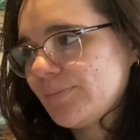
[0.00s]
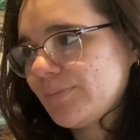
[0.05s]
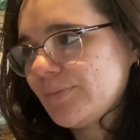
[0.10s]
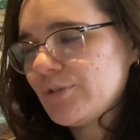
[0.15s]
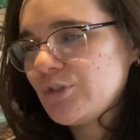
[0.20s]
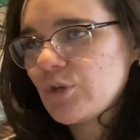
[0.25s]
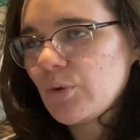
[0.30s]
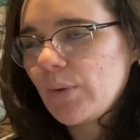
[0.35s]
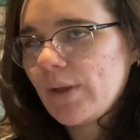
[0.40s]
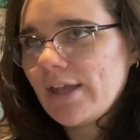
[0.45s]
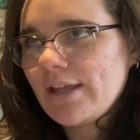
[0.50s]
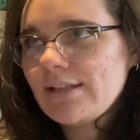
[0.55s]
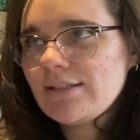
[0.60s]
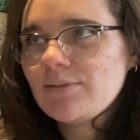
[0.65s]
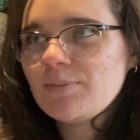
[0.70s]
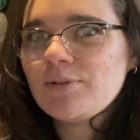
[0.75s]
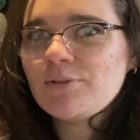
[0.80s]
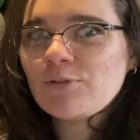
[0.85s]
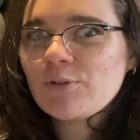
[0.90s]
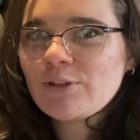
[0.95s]
Joann's
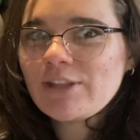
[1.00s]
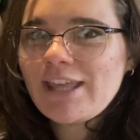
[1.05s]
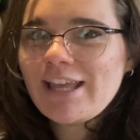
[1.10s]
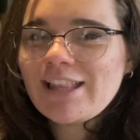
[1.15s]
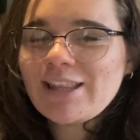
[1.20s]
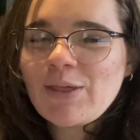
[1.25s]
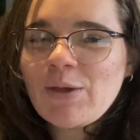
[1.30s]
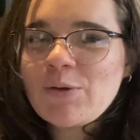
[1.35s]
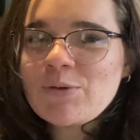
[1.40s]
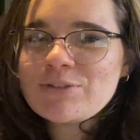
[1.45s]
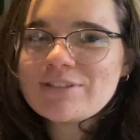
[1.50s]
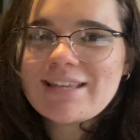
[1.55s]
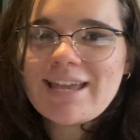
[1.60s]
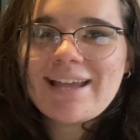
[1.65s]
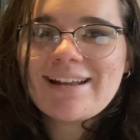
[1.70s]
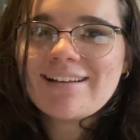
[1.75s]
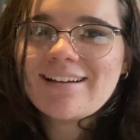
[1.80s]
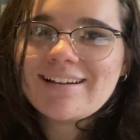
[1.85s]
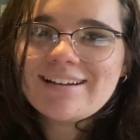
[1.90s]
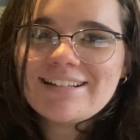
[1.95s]
before they closed. I
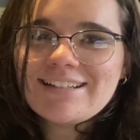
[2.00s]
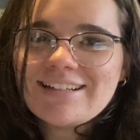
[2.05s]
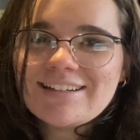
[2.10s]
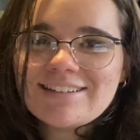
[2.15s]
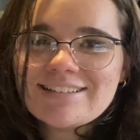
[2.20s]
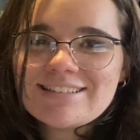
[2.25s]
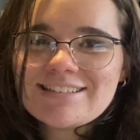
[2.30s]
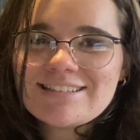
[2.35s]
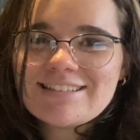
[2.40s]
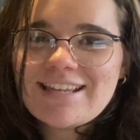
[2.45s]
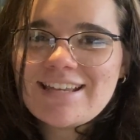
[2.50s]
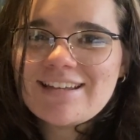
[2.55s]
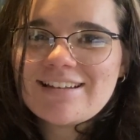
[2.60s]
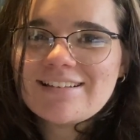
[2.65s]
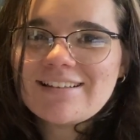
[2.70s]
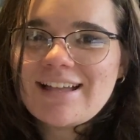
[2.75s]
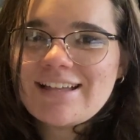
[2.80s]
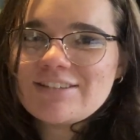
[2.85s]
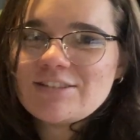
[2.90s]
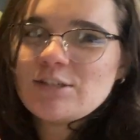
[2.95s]
had gotten it on
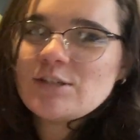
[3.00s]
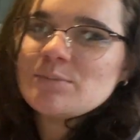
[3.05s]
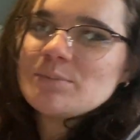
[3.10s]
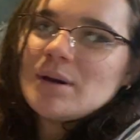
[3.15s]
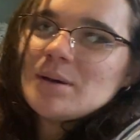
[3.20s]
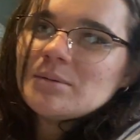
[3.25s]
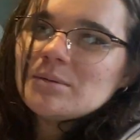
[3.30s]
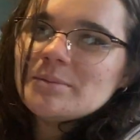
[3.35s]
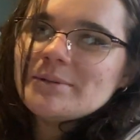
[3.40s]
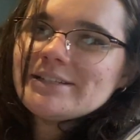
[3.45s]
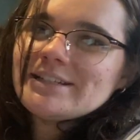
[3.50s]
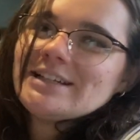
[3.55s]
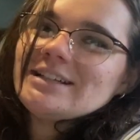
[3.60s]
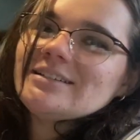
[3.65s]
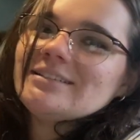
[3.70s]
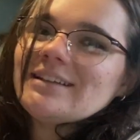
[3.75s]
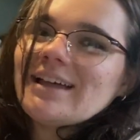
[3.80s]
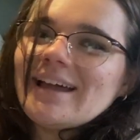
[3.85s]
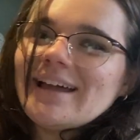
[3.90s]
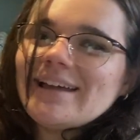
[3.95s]
sale. As you can probably
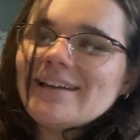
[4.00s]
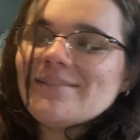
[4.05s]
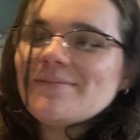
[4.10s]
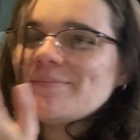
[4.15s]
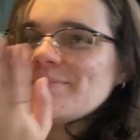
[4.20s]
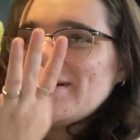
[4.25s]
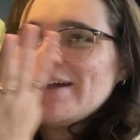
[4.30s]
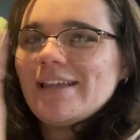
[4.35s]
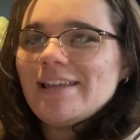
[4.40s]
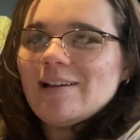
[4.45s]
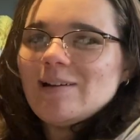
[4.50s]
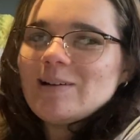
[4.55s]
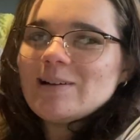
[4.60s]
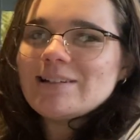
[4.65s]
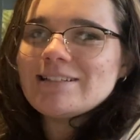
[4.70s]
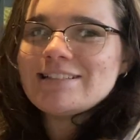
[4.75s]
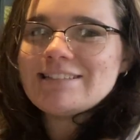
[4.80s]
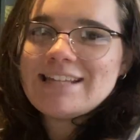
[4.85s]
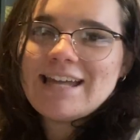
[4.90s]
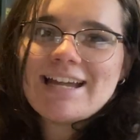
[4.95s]
tell, my
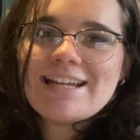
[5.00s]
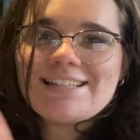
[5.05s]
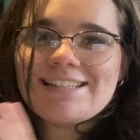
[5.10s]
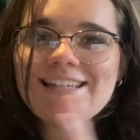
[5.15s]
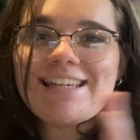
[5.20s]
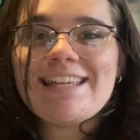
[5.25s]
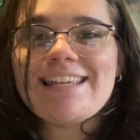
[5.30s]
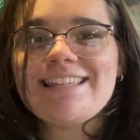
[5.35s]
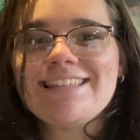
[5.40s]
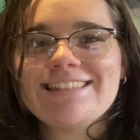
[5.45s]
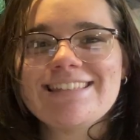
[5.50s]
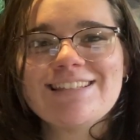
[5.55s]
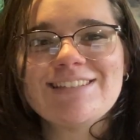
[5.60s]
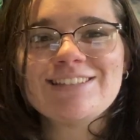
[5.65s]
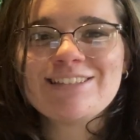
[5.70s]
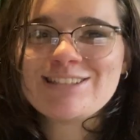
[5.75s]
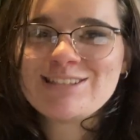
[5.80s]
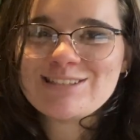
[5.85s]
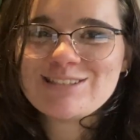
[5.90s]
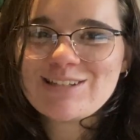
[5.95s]
yarn stash is
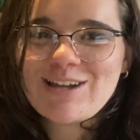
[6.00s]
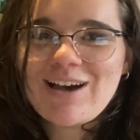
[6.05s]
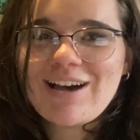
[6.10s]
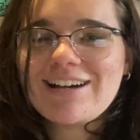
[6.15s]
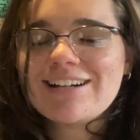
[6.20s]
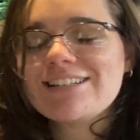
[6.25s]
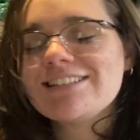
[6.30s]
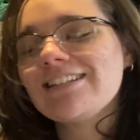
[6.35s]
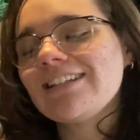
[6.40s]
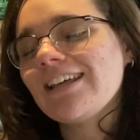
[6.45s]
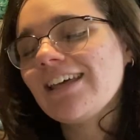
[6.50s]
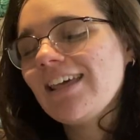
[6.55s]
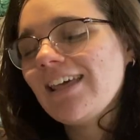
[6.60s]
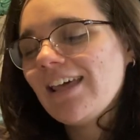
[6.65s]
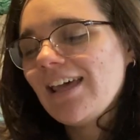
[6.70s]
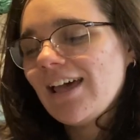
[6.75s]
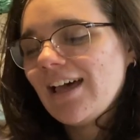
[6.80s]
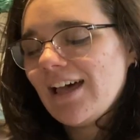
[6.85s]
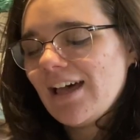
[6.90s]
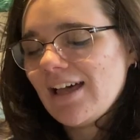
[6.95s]
stocked,
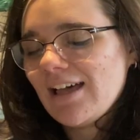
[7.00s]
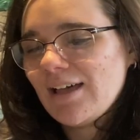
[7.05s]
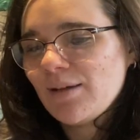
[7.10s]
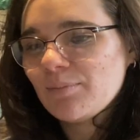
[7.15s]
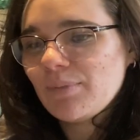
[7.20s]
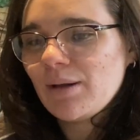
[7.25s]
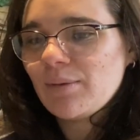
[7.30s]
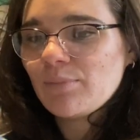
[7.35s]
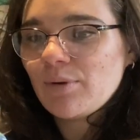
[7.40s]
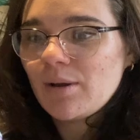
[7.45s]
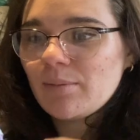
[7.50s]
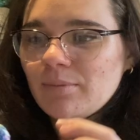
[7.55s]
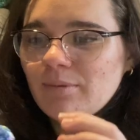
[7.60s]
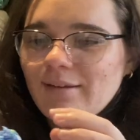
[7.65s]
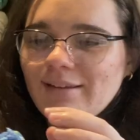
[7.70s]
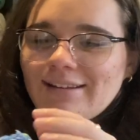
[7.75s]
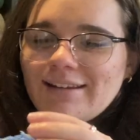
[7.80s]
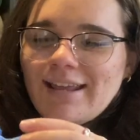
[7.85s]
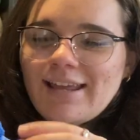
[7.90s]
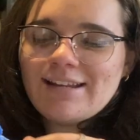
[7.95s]
but I'm probably
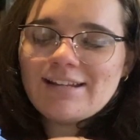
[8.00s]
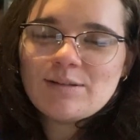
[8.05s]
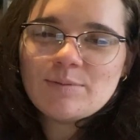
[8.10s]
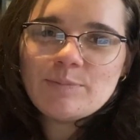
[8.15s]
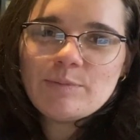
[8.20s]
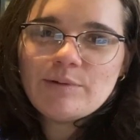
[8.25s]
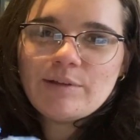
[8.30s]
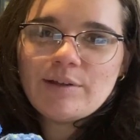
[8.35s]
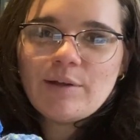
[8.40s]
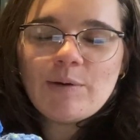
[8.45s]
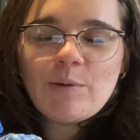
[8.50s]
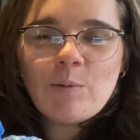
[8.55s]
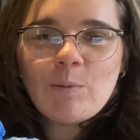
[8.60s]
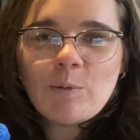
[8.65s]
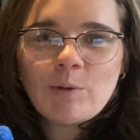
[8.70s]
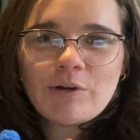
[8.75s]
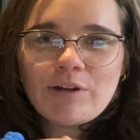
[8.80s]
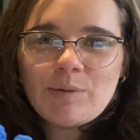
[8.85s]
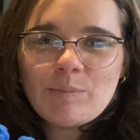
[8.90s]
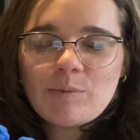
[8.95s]
gonna end up
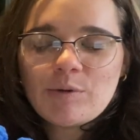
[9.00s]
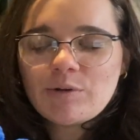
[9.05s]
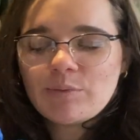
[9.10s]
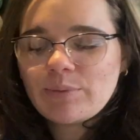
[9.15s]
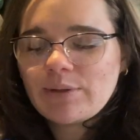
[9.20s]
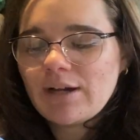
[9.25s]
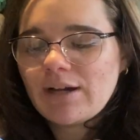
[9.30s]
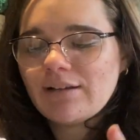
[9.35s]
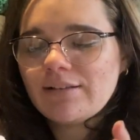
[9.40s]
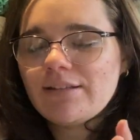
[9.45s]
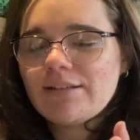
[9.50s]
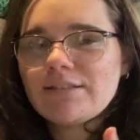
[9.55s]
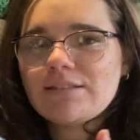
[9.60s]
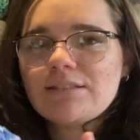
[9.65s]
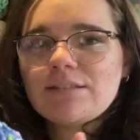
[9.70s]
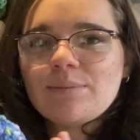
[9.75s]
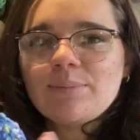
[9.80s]
ordering more regardless.